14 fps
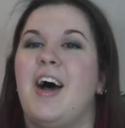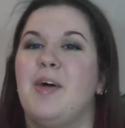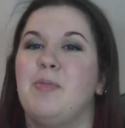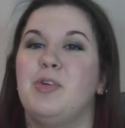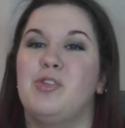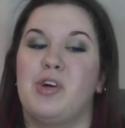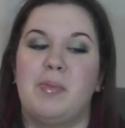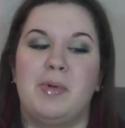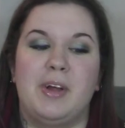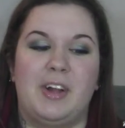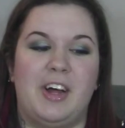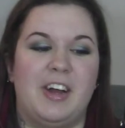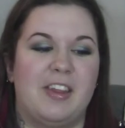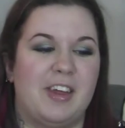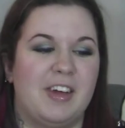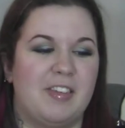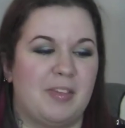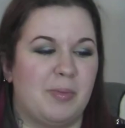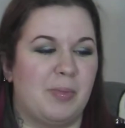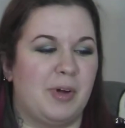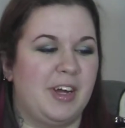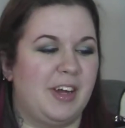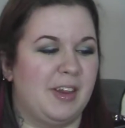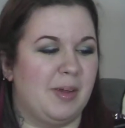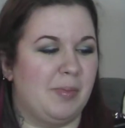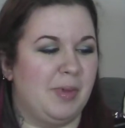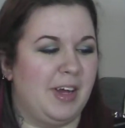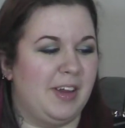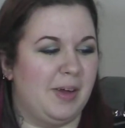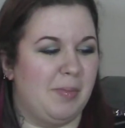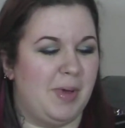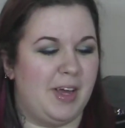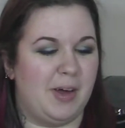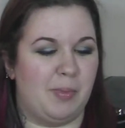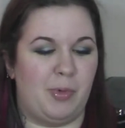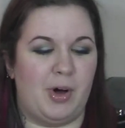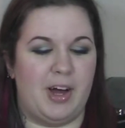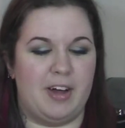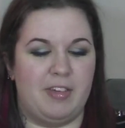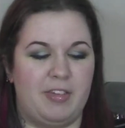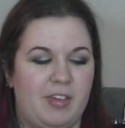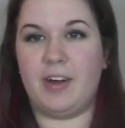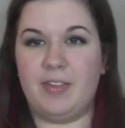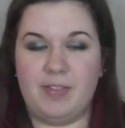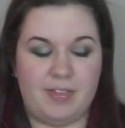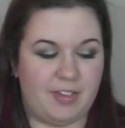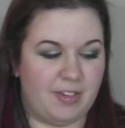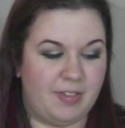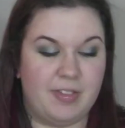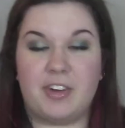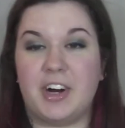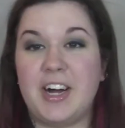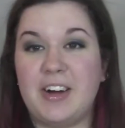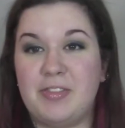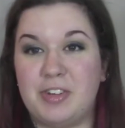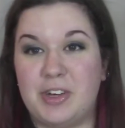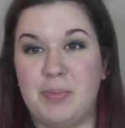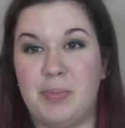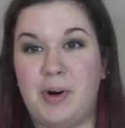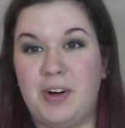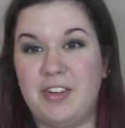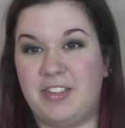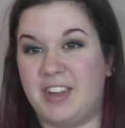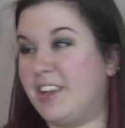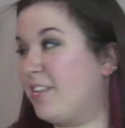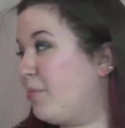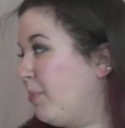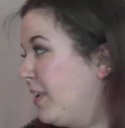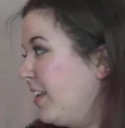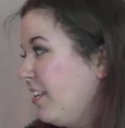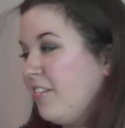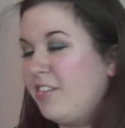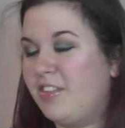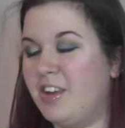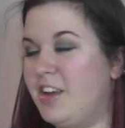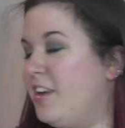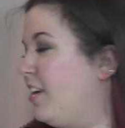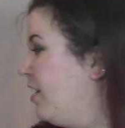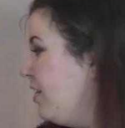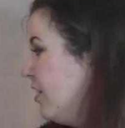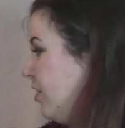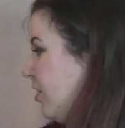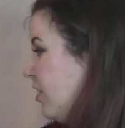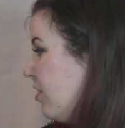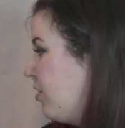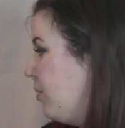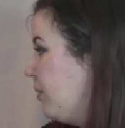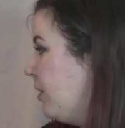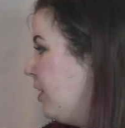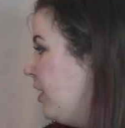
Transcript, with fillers: I've been dropping a lot of things and breaking them lately, makeup-wise. So sorry I have to keep pausing this because the dog's going